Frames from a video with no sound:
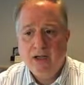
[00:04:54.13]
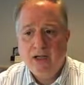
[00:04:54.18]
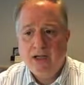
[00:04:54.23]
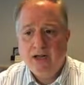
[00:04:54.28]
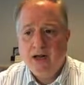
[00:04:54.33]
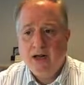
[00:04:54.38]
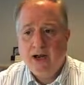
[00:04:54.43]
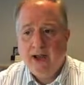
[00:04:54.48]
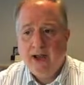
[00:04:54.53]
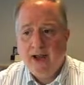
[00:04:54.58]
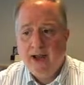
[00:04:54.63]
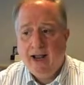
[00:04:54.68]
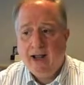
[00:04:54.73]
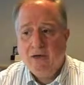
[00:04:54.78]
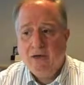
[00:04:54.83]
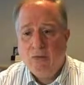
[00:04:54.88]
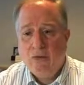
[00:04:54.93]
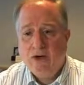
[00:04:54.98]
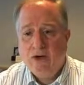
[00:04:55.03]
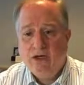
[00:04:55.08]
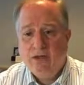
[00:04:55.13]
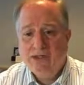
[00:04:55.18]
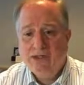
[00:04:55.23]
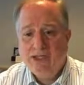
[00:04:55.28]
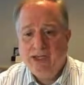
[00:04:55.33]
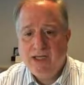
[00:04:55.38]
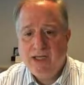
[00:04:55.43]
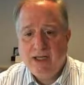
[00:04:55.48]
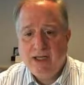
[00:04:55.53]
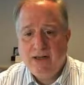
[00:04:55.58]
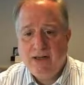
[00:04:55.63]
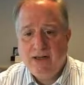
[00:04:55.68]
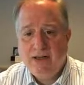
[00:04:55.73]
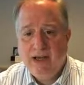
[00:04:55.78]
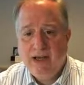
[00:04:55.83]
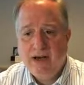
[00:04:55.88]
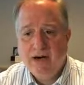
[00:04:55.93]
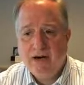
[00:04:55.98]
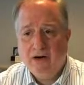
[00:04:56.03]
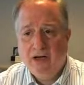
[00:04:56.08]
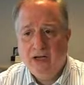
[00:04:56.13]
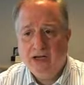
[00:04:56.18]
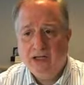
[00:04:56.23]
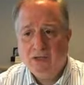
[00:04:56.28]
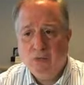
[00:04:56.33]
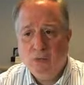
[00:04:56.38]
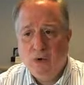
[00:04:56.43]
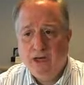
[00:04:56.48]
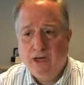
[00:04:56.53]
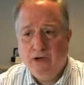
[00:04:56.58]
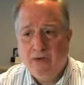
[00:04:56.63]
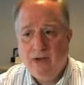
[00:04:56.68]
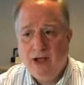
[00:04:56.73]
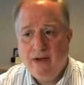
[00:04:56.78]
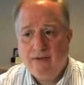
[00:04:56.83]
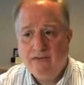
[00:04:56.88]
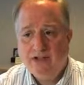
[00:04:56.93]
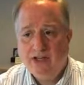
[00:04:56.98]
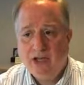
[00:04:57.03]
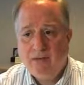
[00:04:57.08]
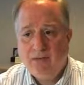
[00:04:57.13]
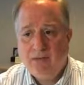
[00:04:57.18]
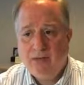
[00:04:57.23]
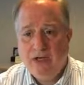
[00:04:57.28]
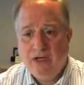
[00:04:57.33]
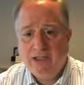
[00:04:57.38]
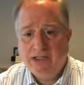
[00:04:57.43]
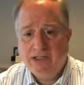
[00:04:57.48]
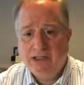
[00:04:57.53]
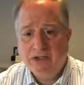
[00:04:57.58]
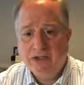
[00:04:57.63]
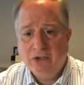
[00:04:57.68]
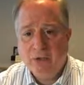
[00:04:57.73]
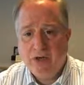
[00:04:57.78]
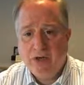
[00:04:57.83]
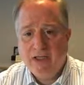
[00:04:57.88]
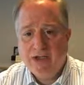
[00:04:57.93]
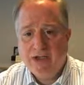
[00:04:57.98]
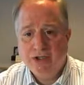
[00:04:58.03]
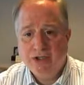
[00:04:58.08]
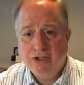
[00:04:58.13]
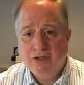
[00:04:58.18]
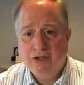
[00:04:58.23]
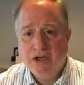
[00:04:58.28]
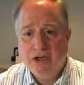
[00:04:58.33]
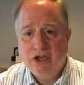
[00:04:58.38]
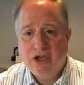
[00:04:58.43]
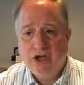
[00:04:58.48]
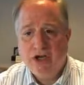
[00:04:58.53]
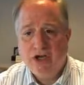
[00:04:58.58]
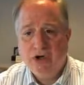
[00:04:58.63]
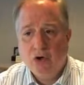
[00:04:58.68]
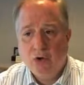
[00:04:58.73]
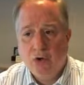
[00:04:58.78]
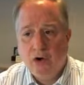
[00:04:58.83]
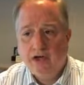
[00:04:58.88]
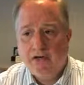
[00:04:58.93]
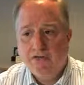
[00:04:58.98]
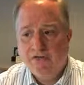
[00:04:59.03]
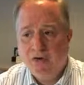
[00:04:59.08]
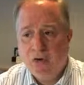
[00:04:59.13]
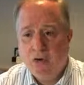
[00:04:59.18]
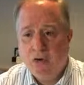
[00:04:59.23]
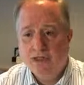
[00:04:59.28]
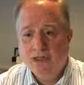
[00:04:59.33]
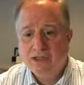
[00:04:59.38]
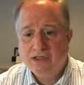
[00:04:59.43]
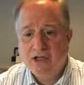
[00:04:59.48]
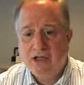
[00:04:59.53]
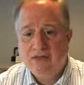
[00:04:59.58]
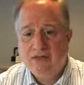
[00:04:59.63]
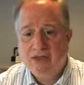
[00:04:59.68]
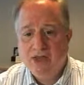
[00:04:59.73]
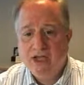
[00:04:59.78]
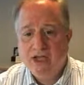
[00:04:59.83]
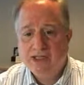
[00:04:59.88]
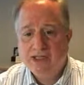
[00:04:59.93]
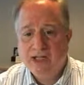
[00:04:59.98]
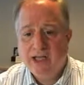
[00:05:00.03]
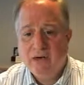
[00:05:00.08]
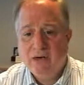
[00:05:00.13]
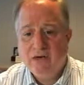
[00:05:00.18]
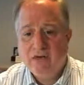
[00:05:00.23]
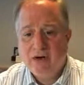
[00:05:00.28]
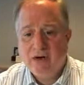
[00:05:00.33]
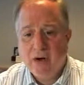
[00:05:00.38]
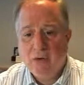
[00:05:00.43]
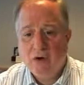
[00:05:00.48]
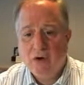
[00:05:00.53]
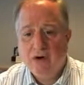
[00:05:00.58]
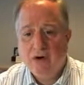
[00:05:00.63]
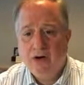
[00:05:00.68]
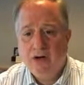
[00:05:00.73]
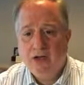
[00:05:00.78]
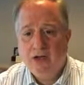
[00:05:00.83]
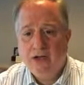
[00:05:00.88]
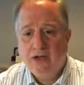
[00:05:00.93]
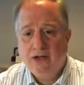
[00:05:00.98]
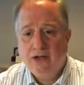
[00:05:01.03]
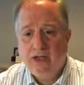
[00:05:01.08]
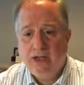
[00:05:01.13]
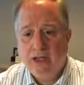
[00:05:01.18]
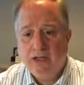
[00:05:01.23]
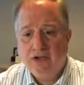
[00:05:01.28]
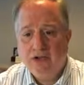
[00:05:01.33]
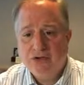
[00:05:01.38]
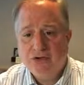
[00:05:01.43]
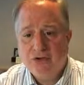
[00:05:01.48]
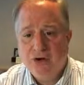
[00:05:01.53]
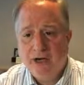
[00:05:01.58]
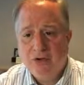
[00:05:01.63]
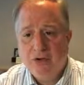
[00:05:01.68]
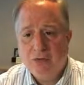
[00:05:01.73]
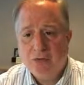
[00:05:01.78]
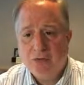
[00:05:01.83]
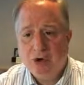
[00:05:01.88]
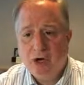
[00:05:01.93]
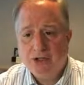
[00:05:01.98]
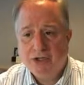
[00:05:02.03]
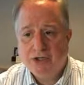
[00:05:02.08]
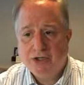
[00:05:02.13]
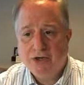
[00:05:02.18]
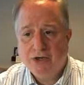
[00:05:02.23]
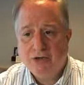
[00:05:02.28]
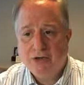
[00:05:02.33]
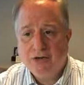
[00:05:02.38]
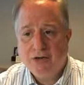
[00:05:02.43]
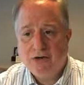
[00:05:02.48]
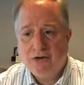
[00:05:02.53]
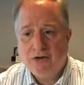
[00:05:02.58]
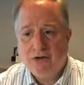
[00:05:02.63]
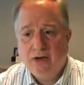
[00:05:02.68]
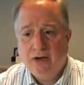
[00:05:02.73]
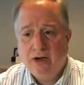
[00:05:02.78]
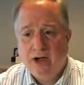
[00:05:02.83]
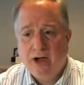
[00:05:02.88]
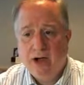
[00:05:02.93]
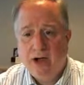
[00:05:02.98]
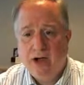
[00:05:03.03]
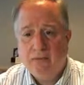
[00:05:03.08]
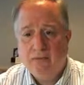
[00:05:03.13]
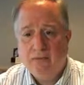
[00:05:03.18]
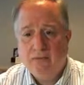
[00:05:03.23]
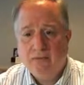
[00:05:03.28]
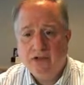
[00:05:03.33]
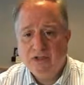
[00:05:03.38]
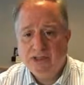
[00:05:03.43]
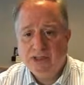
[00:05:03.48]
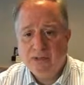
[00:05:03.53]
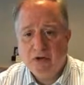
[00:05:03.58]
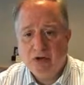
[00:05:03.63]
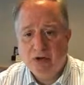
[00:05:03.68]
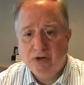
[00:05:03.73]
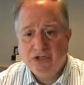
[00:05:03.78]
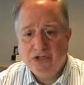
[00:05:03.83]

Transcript: And what you see here is when you have type B situation, you're going to focus on things that lower the intracranial pressure. Similar tier